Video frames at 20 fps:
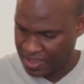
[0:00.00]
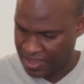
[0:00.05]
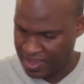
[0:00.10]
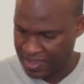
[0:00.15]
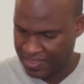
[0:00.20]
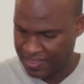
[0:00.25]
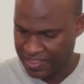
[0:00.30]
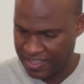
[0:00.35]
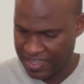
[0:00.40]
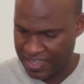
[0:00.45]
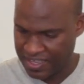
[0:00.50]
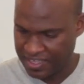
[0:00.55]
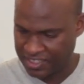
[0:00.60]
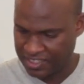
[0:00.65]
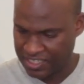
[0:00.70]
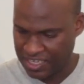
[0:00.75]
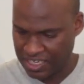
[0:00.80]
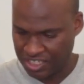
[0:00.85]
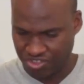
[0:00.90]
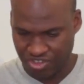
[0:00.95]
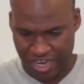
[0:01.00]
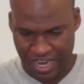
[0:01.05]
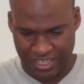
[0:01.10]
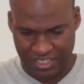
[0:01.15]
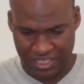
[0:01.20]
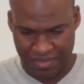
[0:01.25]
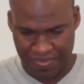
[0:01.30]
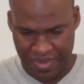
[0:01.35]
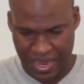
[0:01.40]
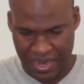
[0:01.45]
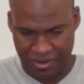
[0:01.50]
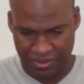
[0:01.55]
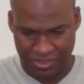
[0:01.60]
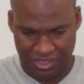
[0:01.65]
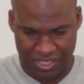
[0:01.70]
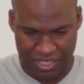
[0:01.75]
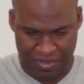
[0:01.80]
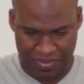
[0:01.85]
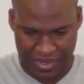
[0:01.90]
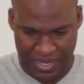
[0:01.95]
and the sun-dried
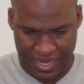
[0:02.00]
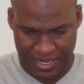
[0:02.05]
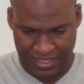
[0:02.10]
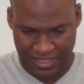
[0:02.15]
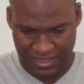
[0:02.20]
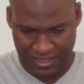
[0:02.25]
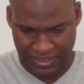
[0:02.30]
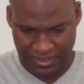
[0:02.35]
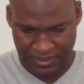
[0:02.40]
tomatoes to the blend.